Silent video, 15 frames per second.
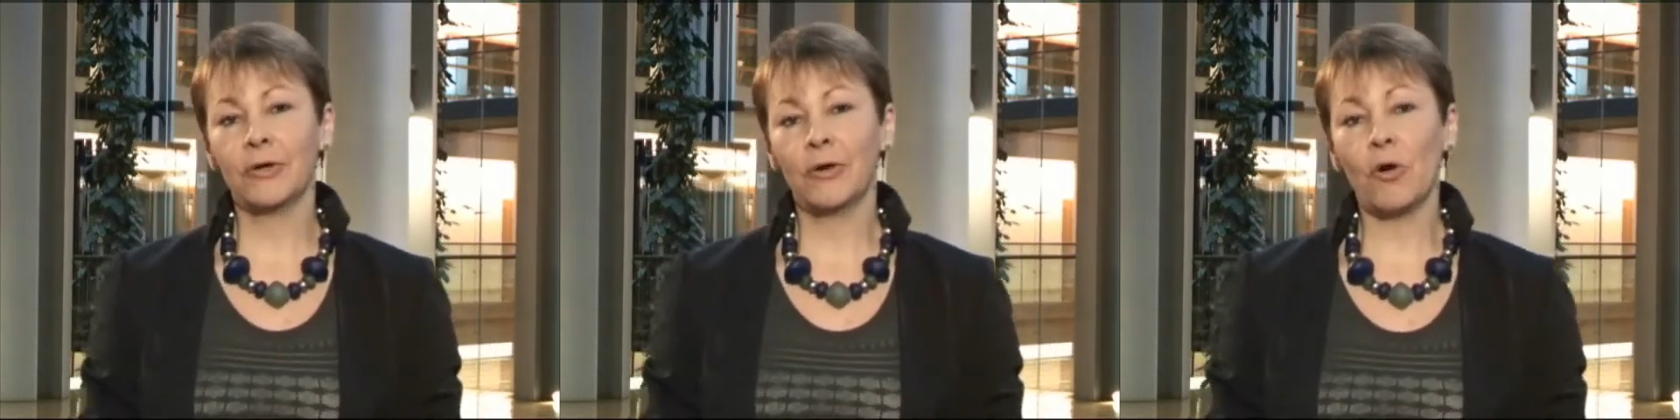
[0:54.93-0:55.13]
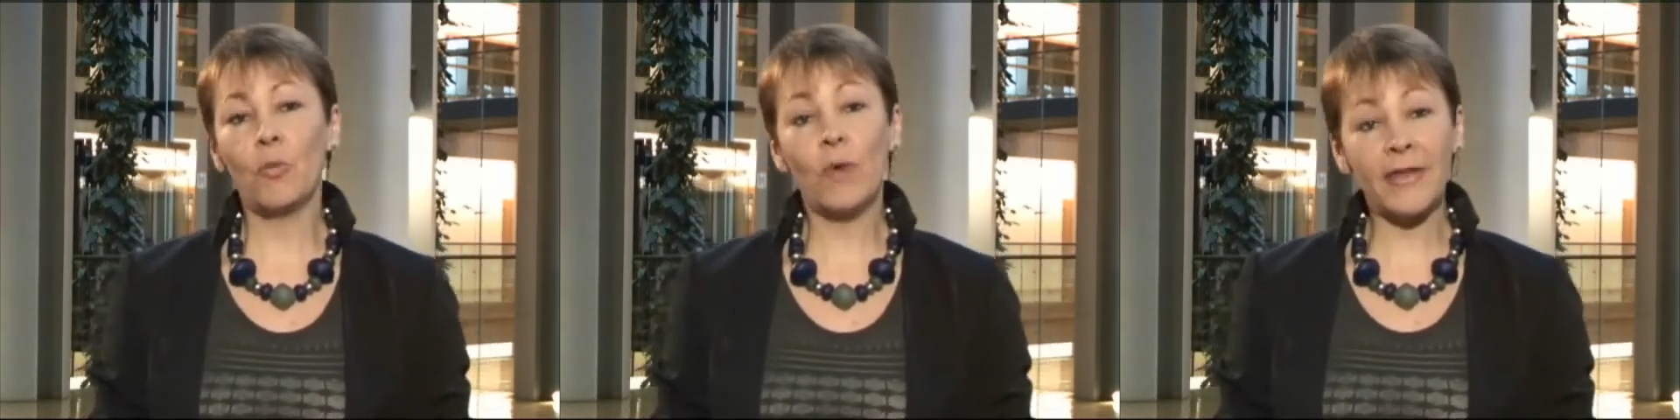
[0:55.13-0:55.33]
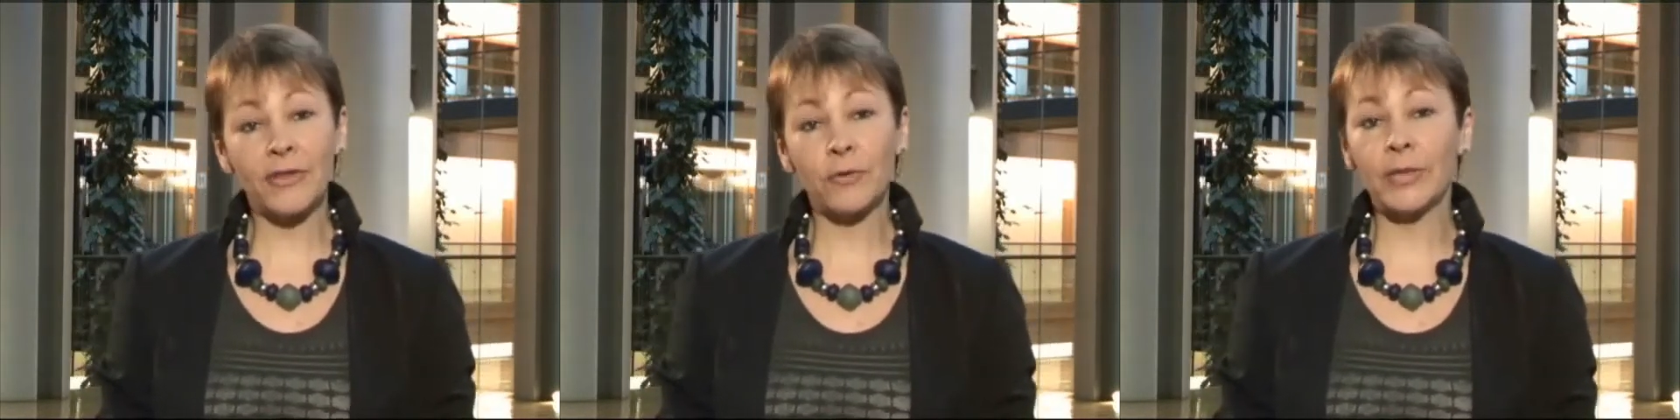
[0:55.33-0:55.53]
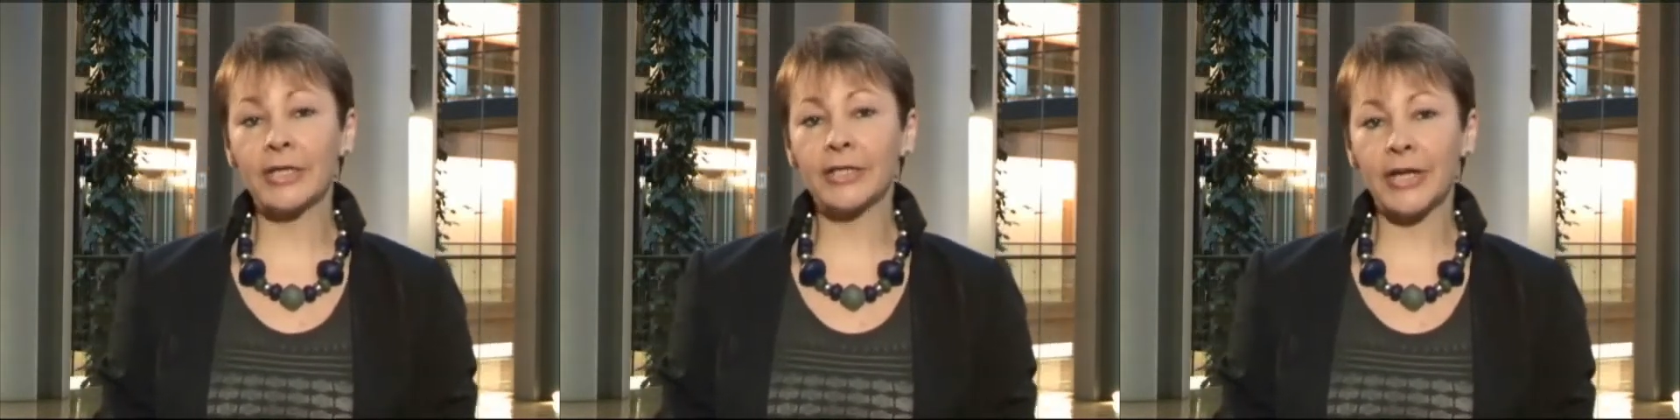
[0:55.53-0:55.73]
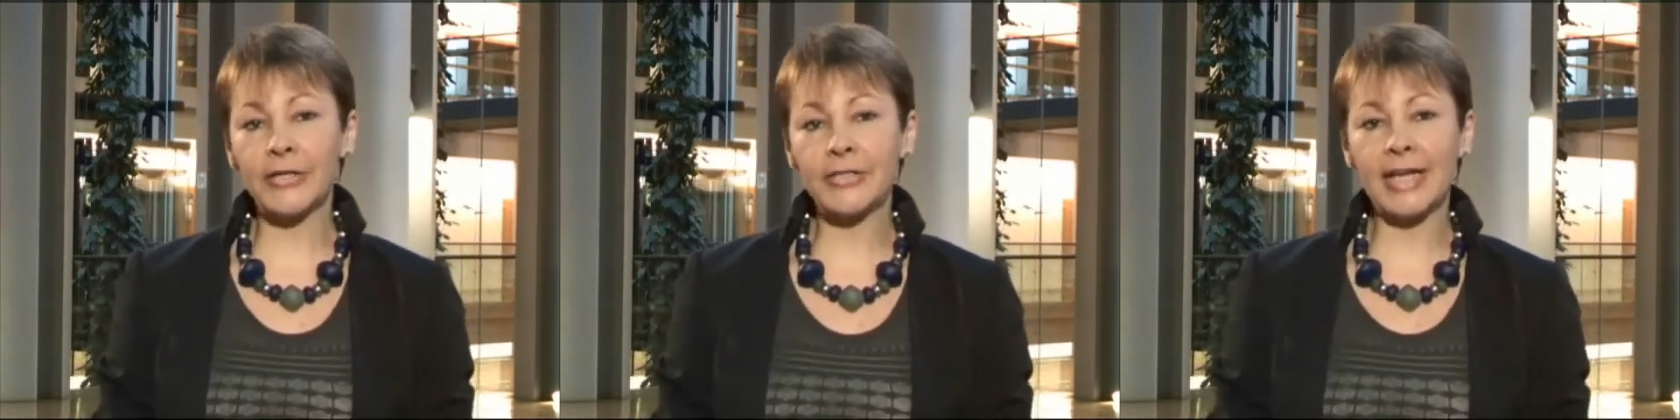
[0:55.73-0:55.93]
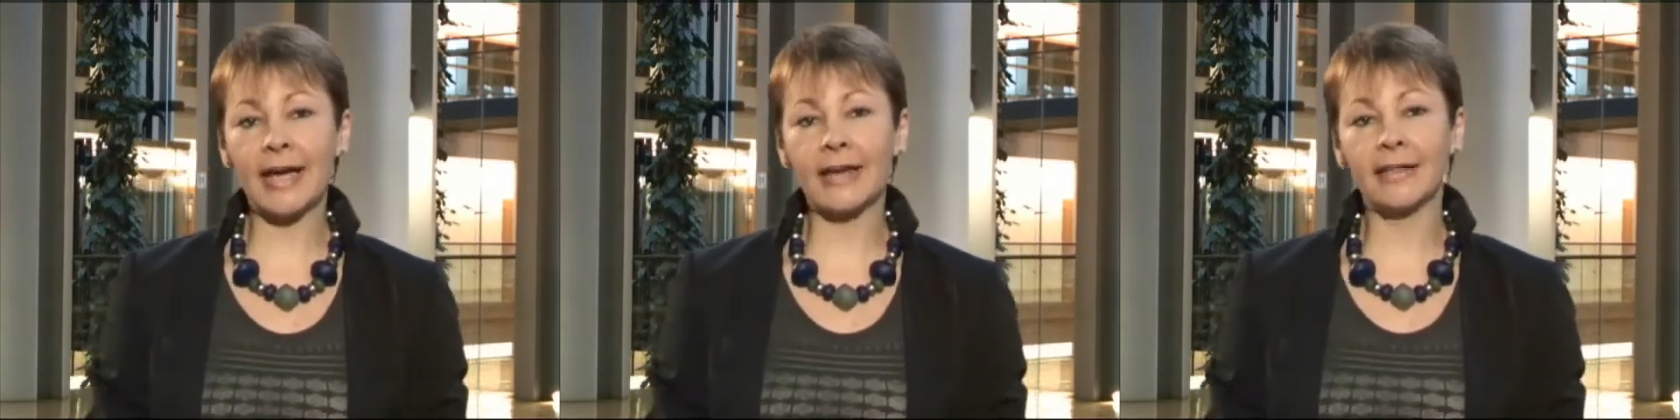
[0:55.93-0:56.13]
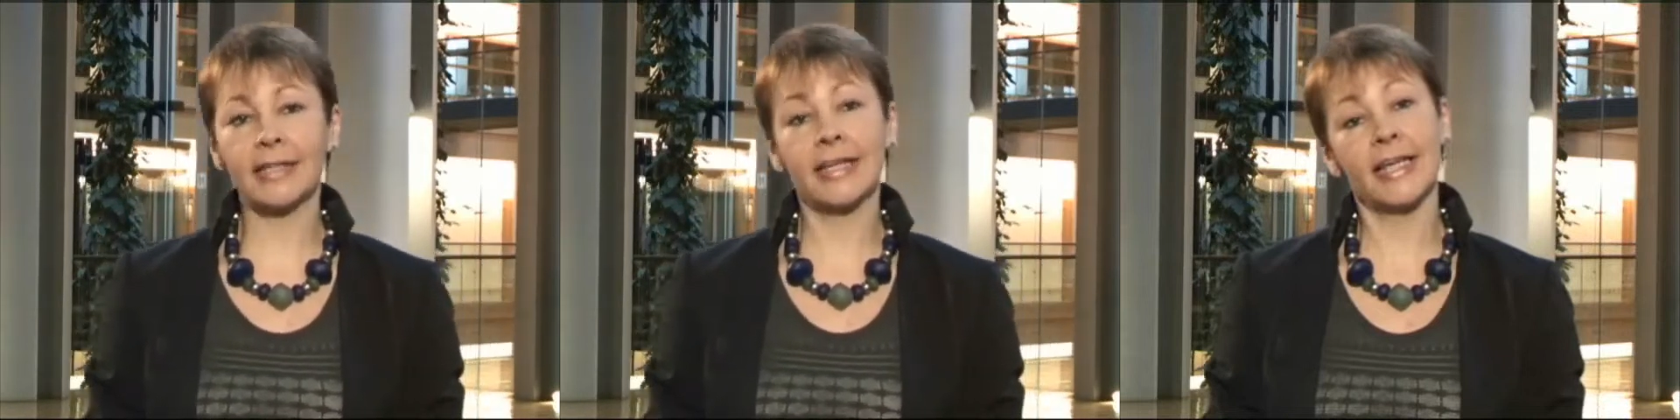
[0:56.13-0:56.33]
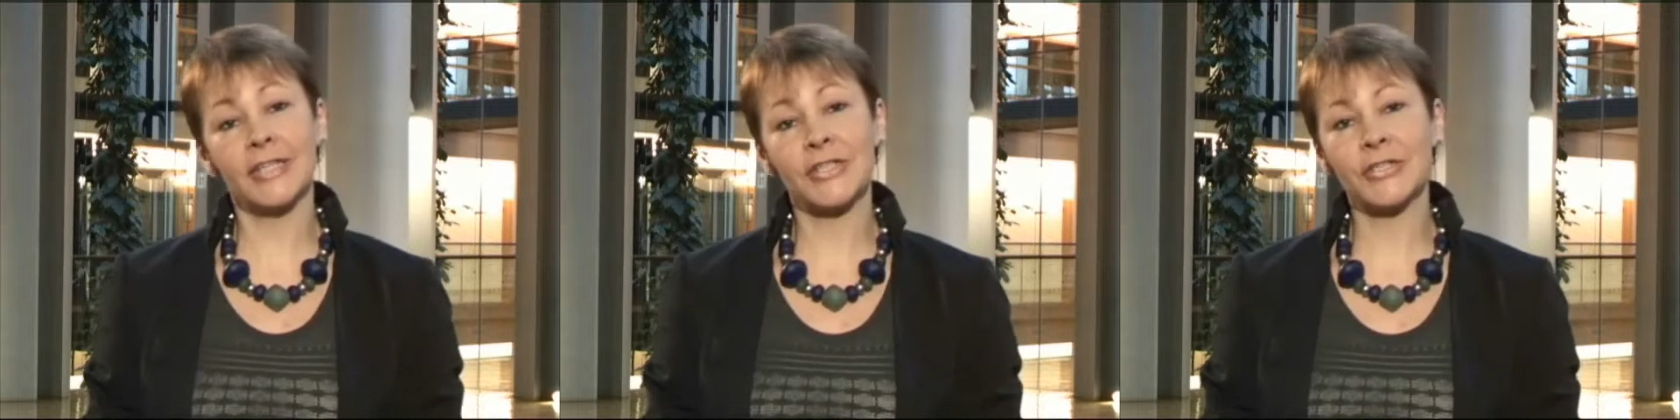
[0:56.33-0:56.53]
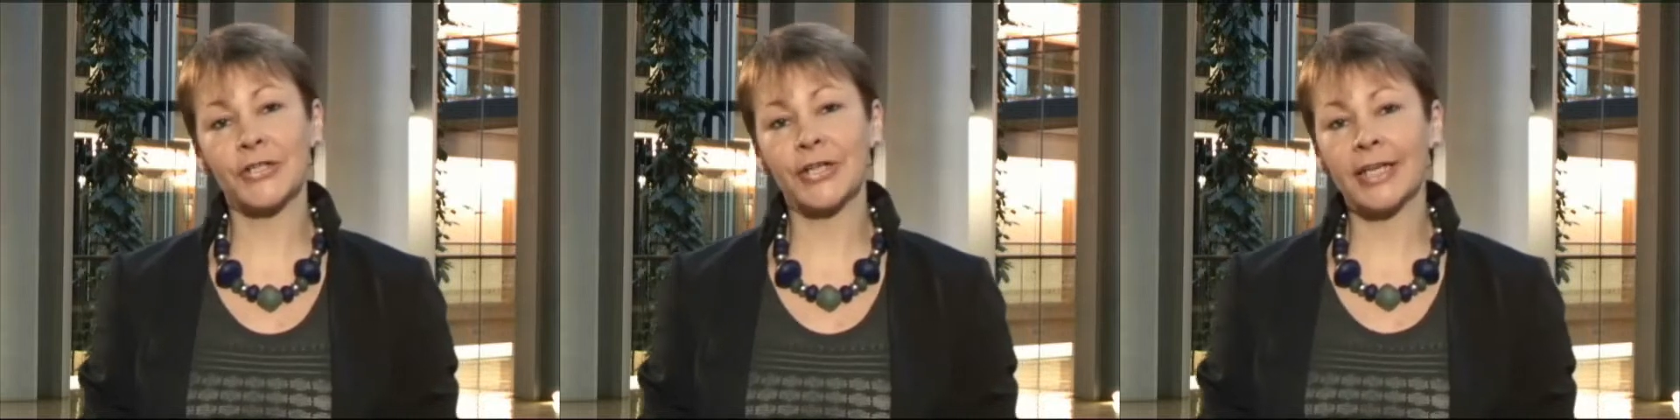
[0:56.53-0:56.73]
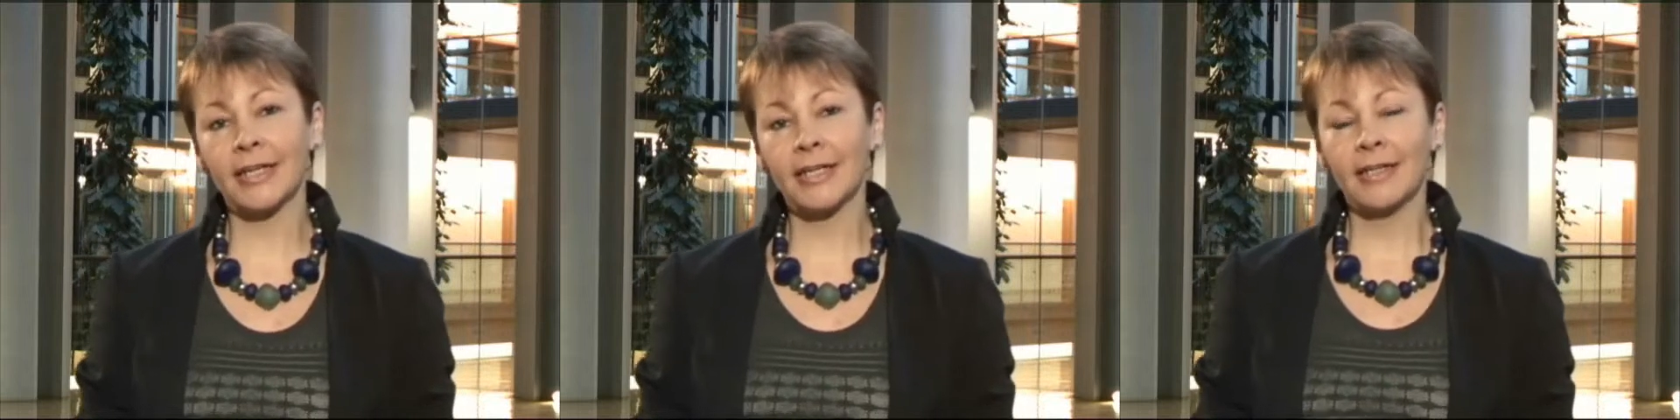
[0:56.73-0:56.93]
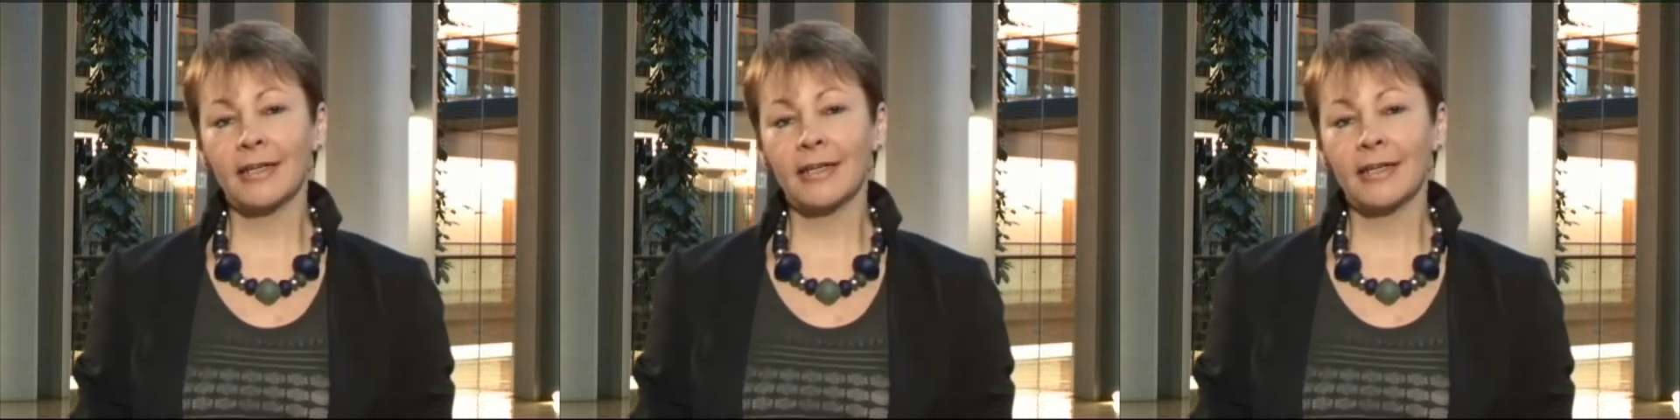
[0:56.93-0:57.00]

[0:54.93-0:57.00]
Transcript: or whether we'll go down in history